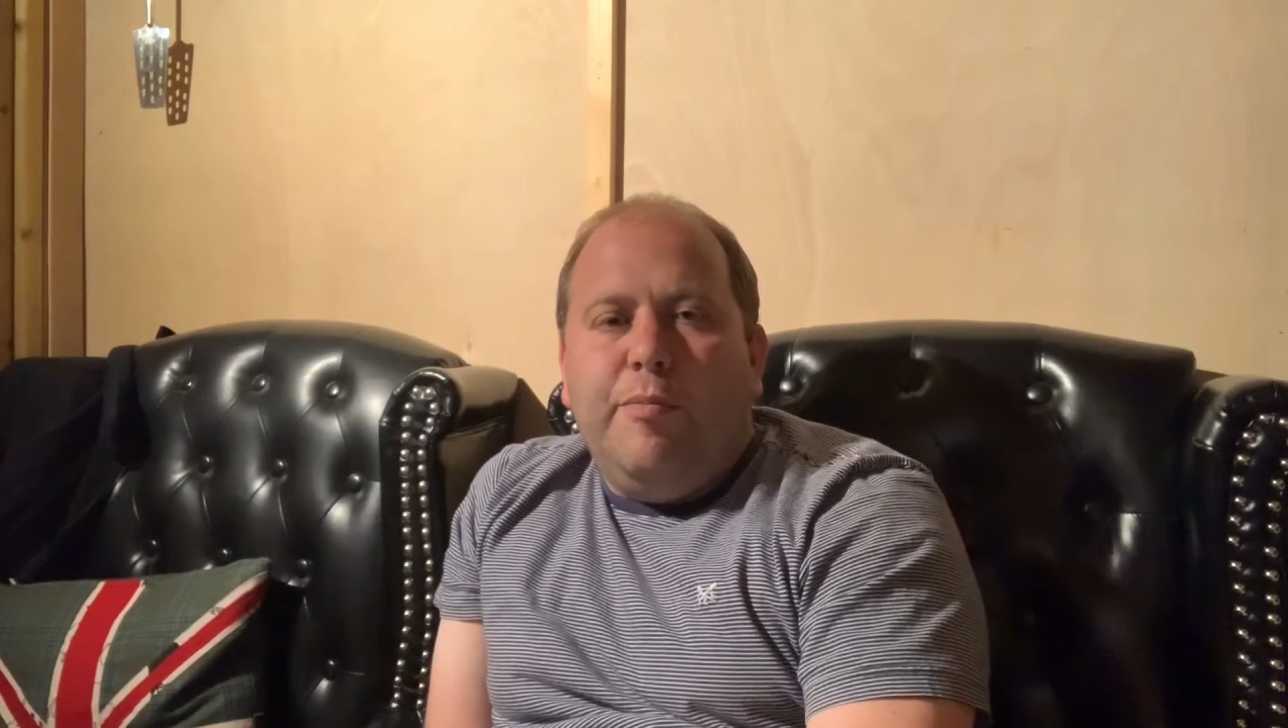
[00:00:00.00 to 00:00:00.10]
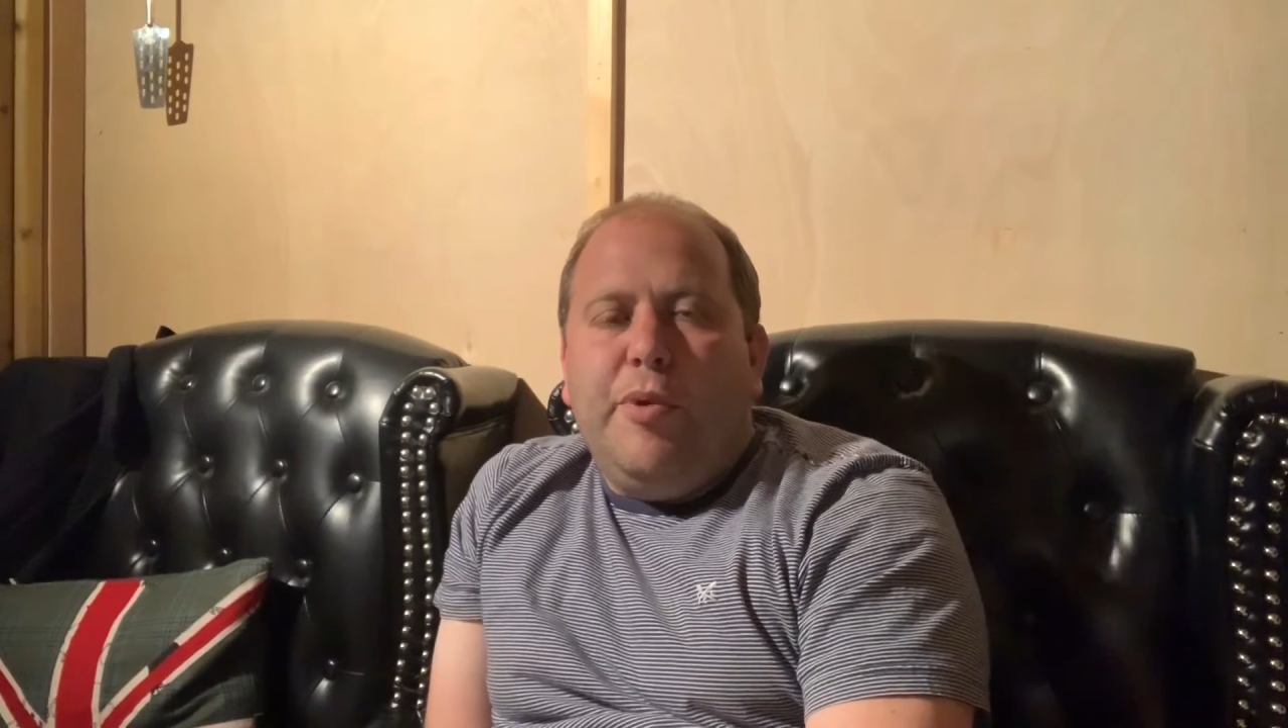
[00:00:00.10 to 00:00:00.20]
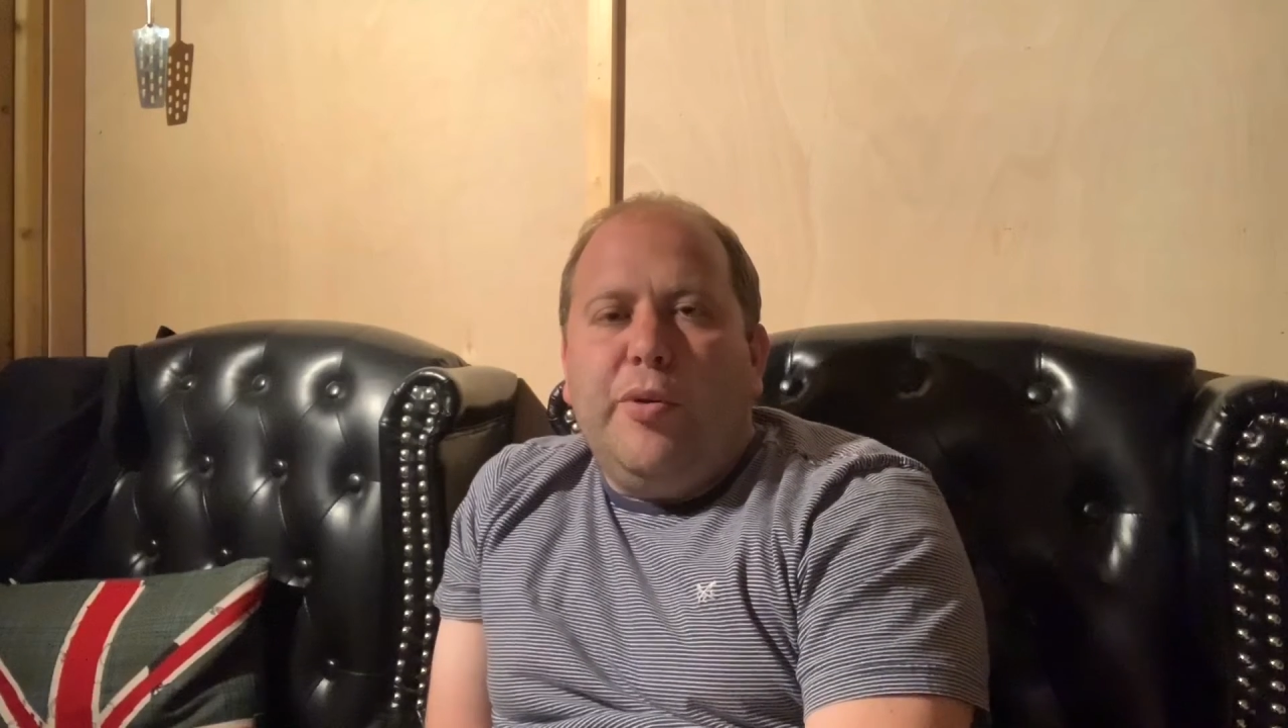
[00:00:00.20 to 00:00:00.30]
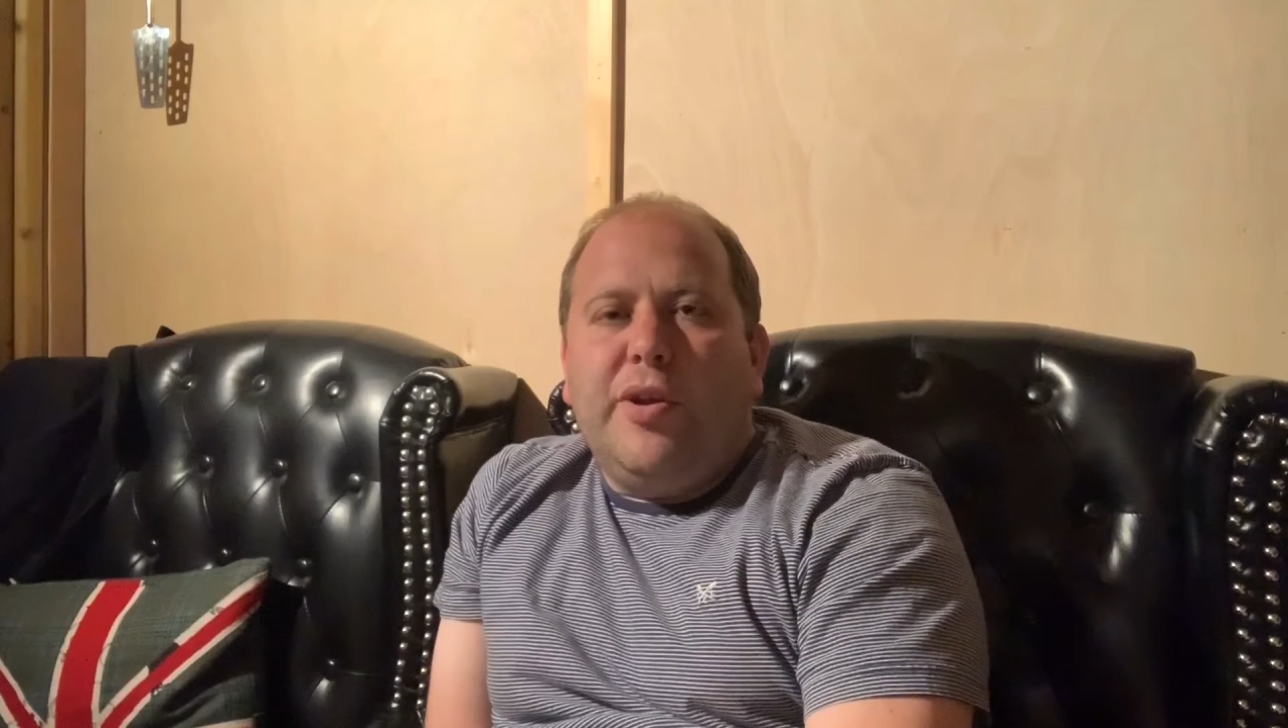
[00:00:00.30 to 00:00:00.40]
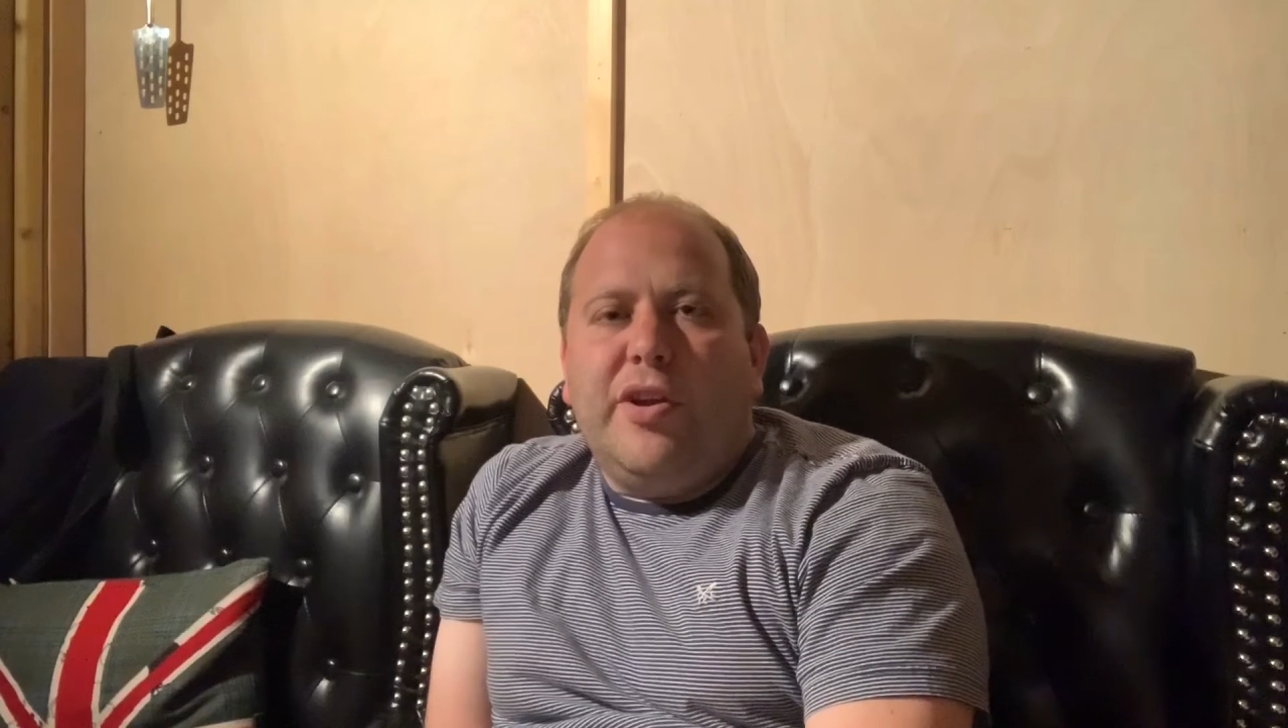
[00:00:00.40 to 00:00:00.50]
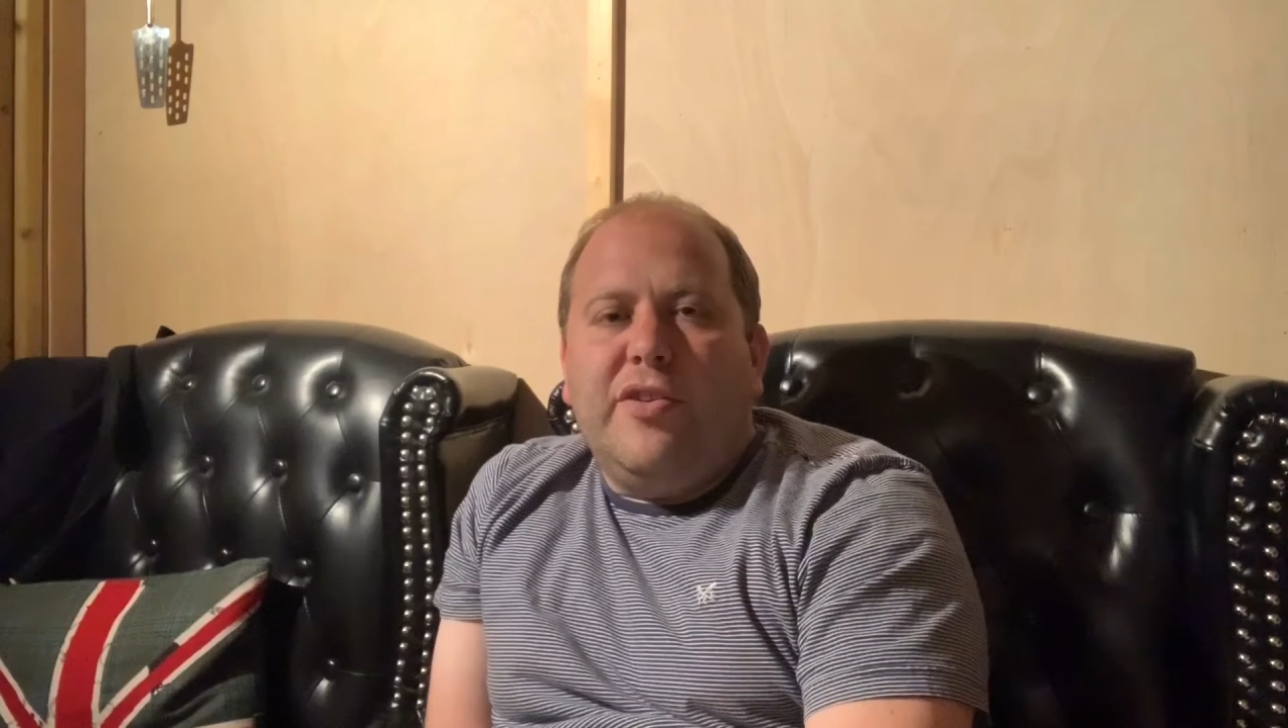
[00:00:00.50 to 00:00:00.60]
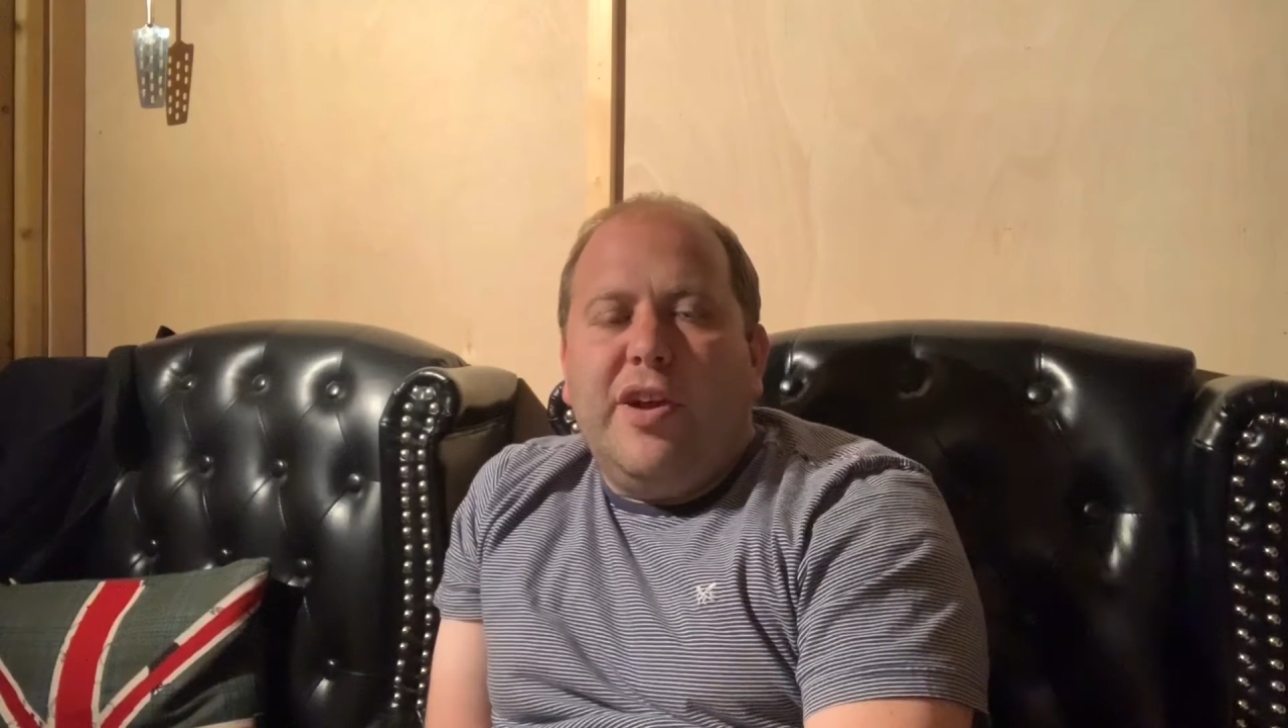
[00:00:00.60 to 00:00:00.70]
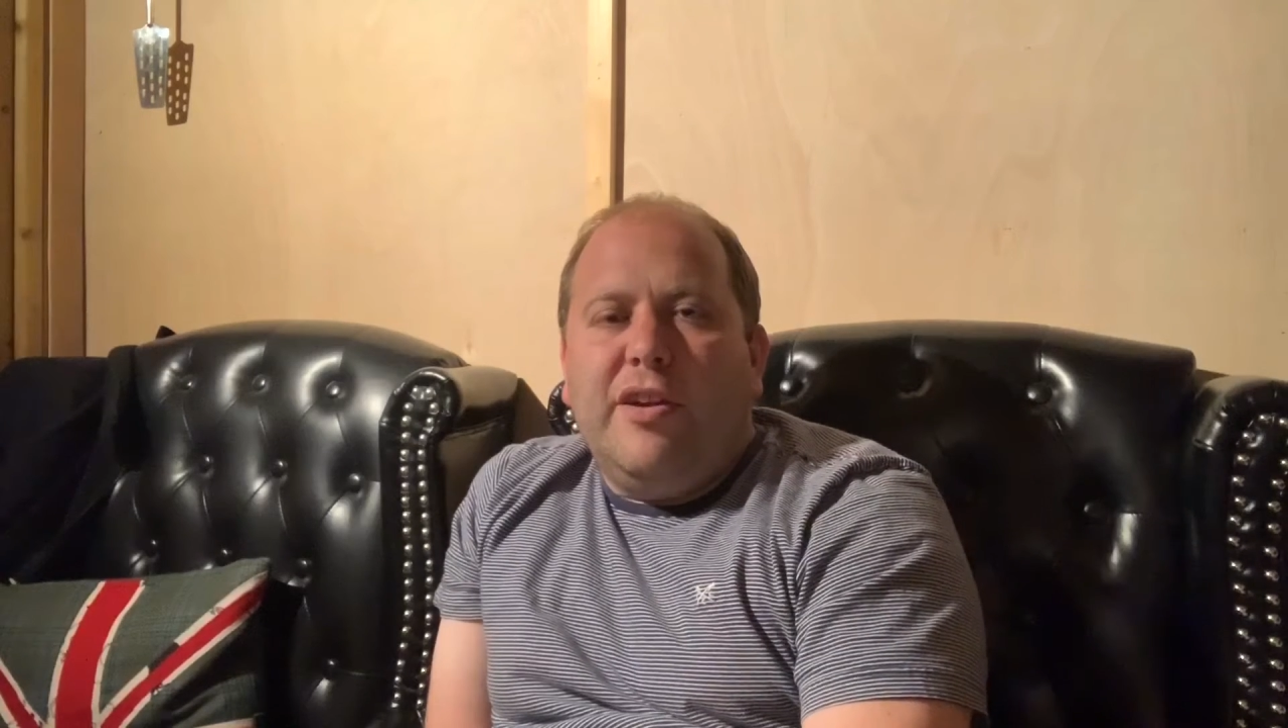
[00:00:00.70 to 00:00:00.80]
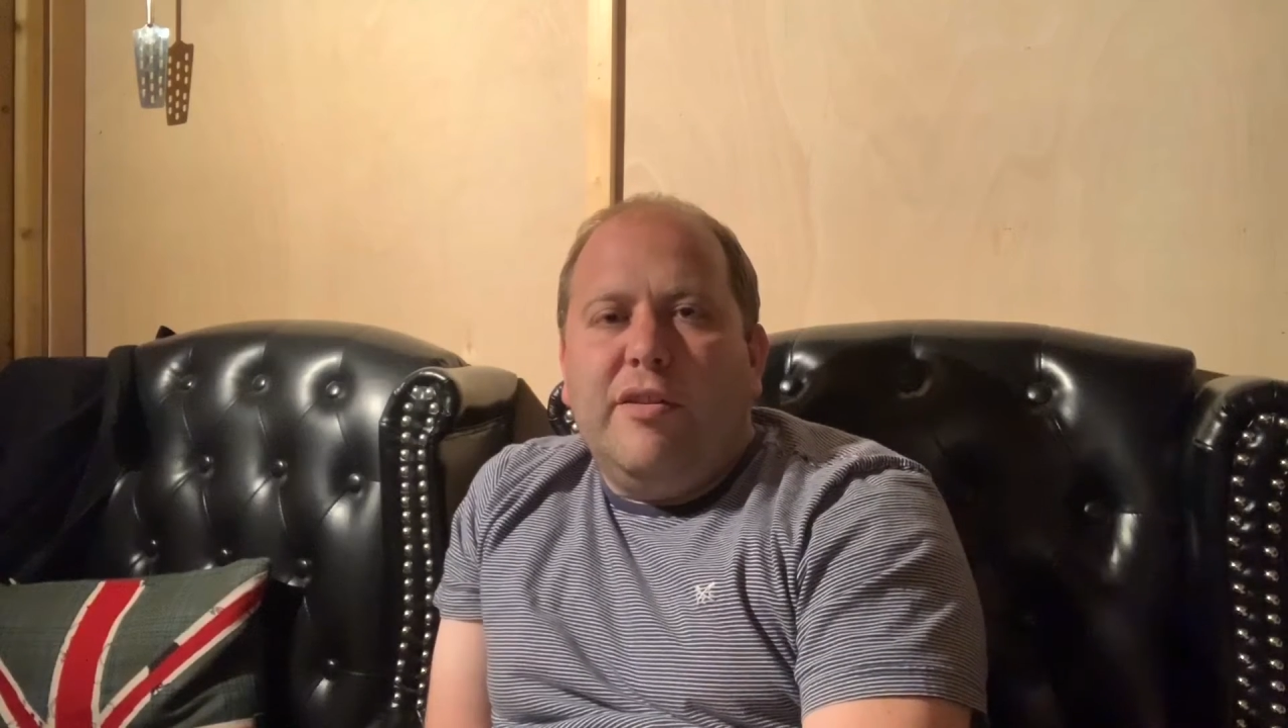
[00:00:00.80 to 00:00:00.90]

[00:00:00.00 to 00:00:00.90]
building a shed